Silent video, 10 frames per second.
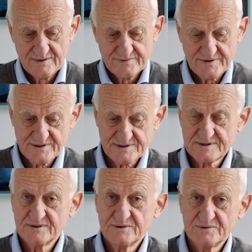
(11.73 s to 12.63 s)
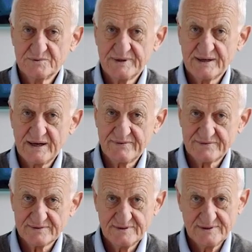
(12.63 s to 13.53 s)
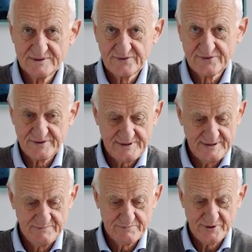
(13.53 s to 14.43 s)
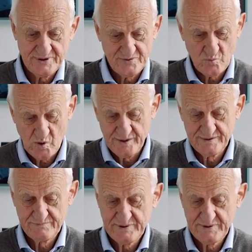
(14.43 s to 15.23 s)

First, we have 13.1,